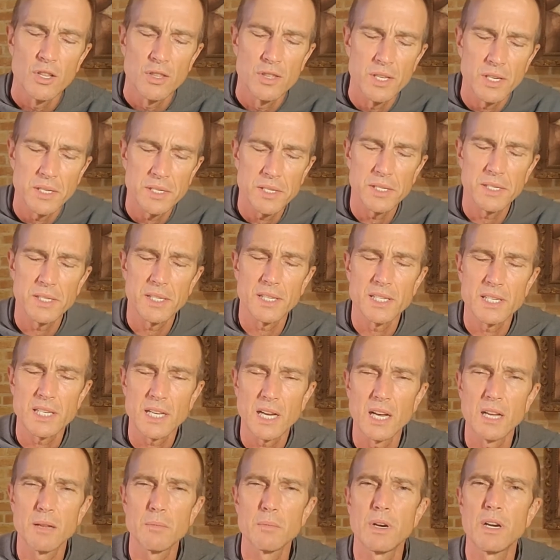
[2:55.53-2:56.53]
This is a
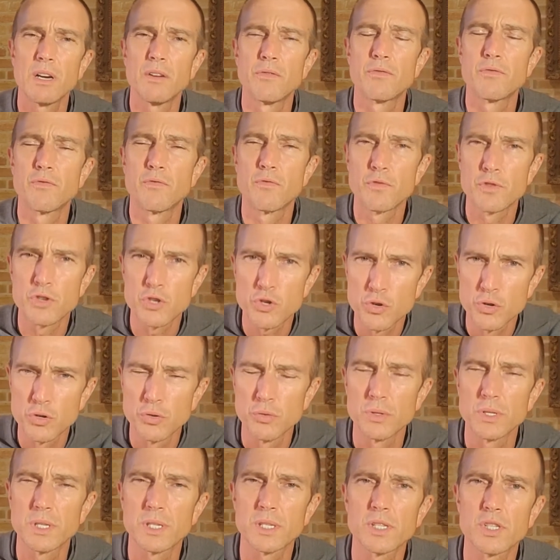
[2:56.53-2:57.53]
time of
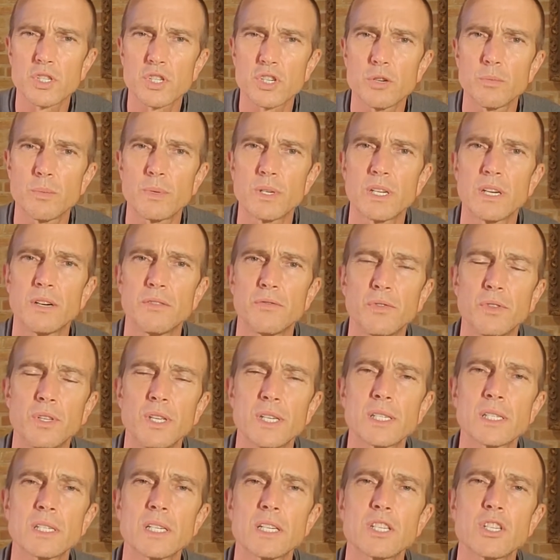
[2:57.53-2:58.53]
true discernment, of
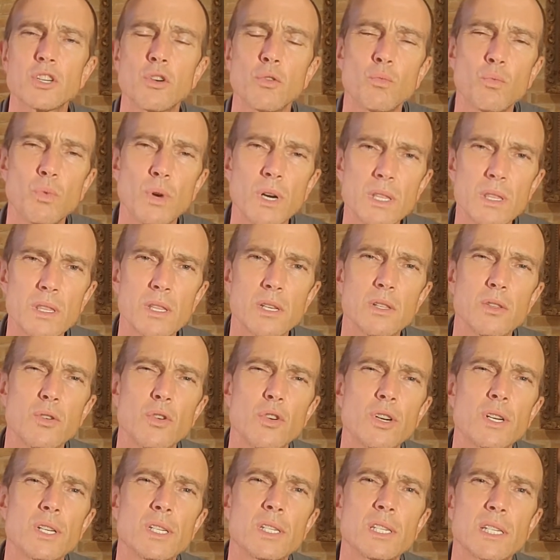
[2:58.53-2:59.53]
listening to what the
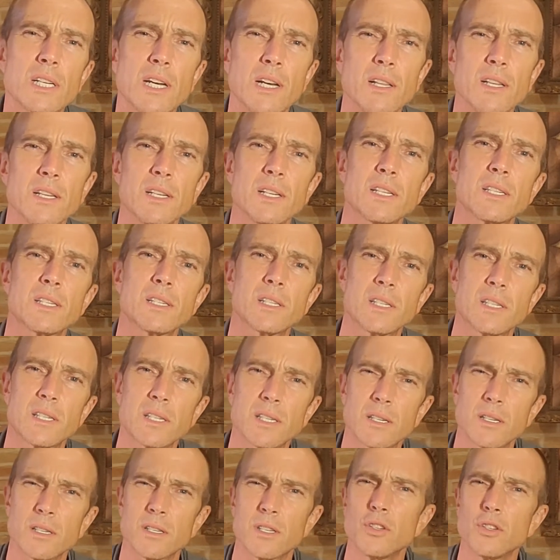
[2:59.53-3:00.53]
Lord is telling
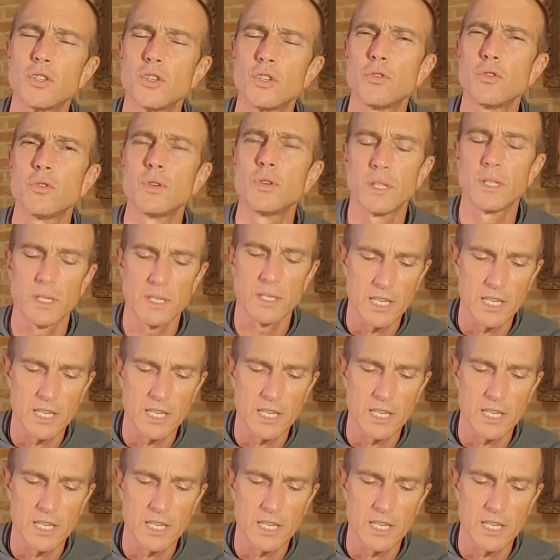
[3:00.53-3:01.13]
us to do in the